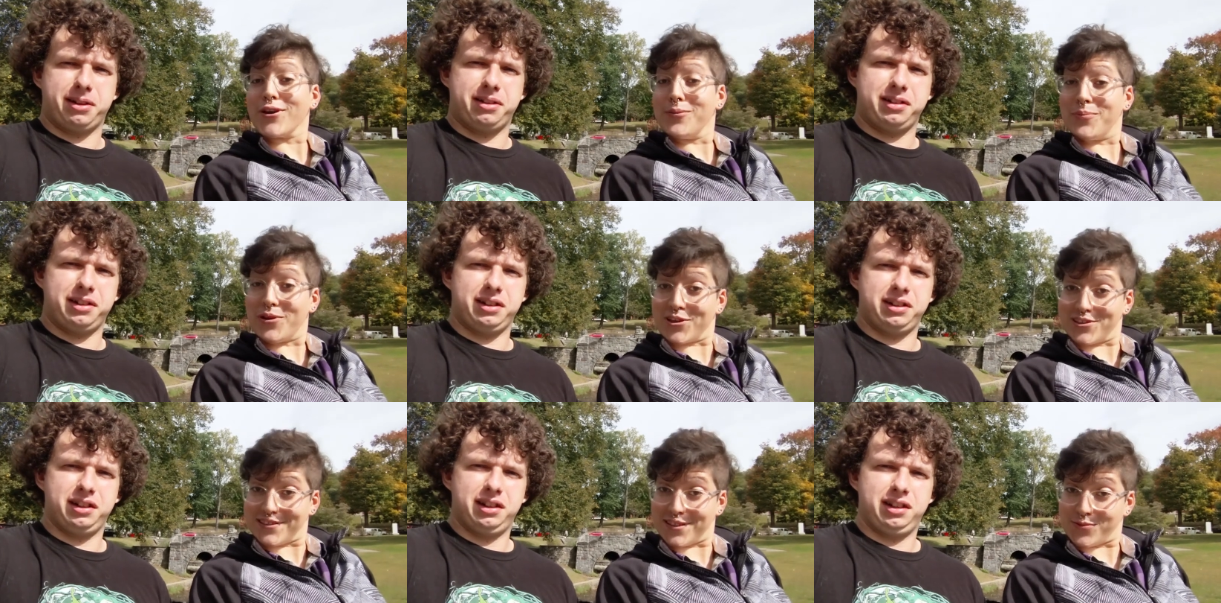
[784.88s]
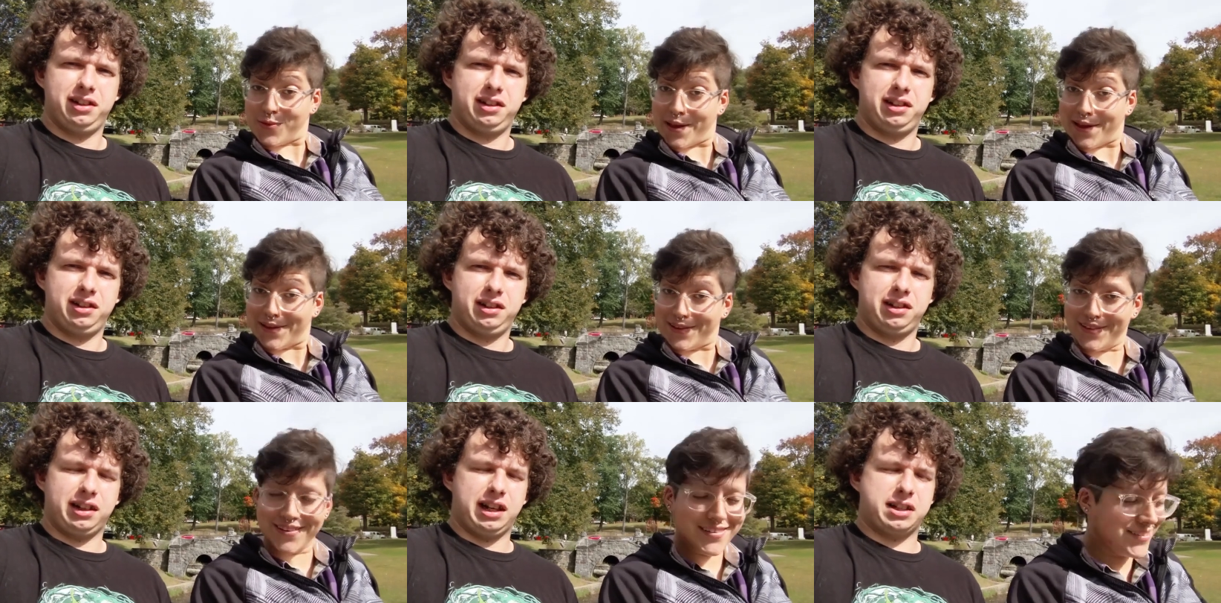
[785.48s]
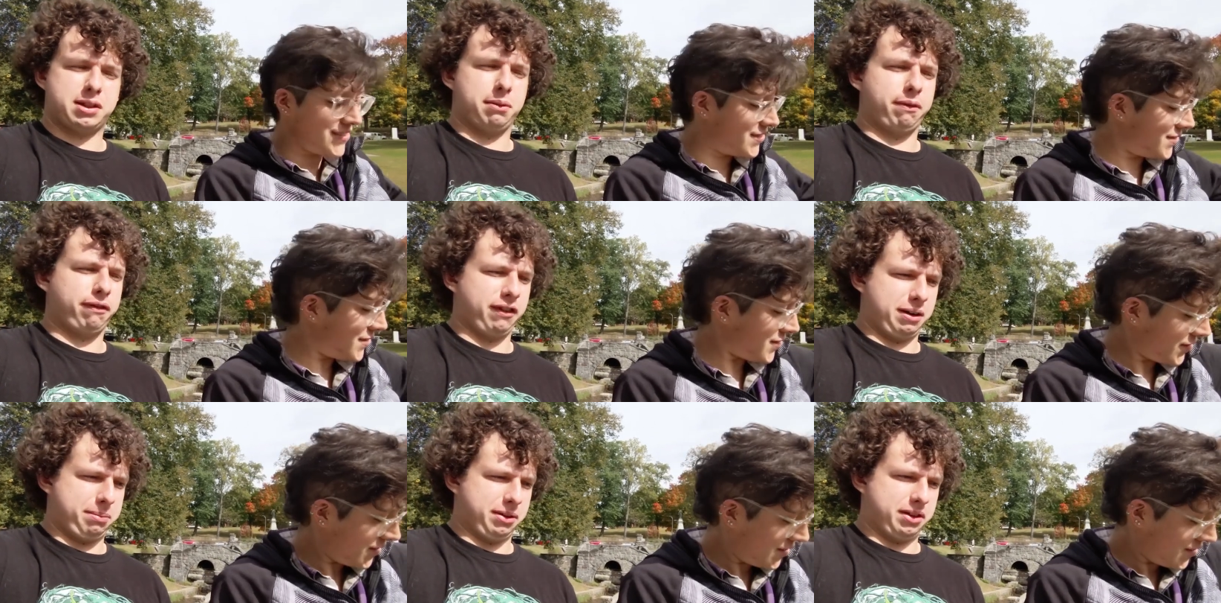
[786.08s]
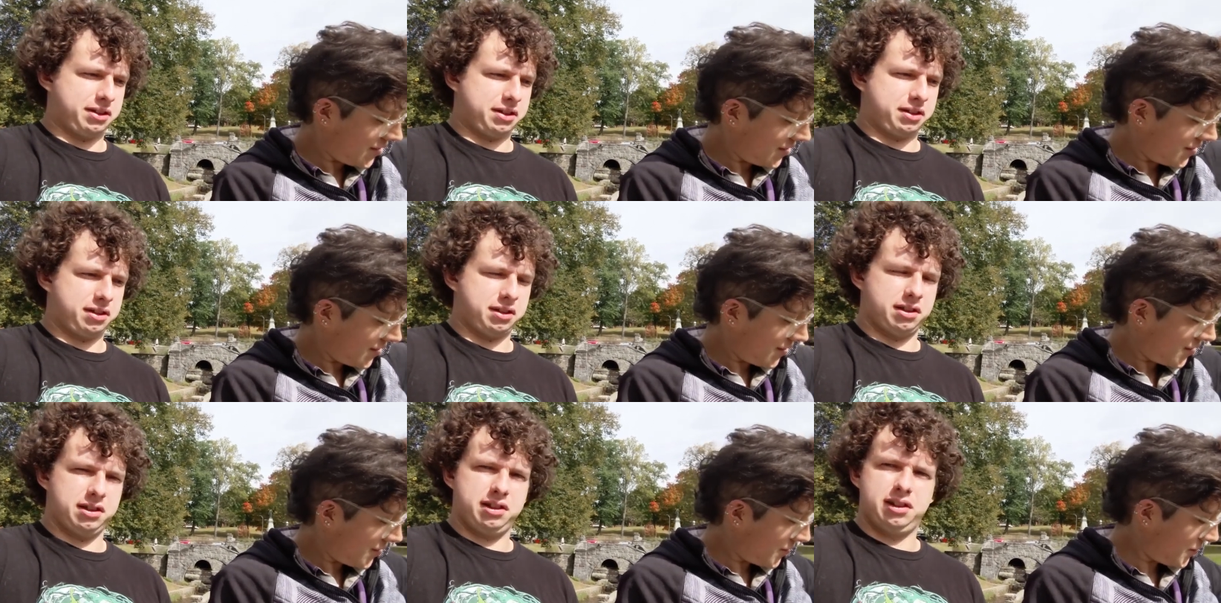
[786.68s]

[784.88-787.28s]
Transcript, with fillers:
Speaker 1: free apparently. books as well. Got some free books.